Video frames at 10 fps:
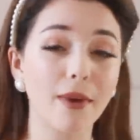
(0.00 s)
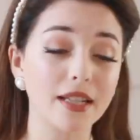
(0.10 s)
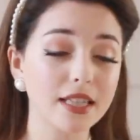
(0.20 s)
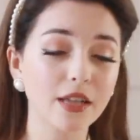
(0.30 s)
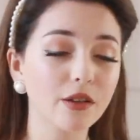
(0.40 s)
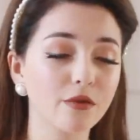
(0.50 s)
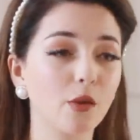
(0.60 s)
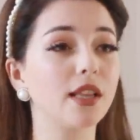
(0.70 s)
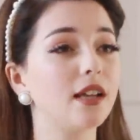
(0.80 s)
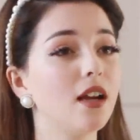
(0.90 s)
my secret
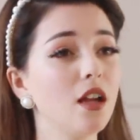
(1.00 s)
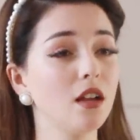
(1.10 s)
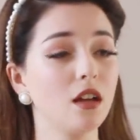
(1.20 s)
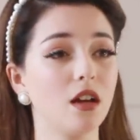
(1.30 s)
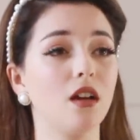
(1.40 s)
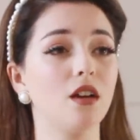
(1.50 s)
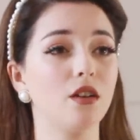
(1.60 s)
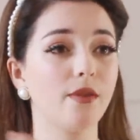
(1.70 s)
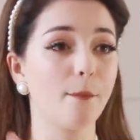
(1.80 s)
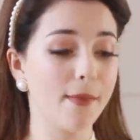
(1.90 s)
formula
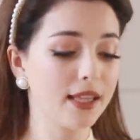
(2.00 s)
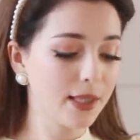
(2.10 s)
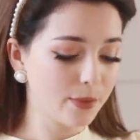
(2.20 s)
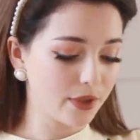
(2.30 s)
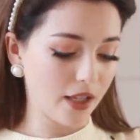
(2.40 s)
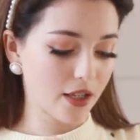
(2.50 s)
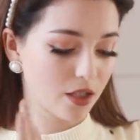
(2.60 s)
of my lip look.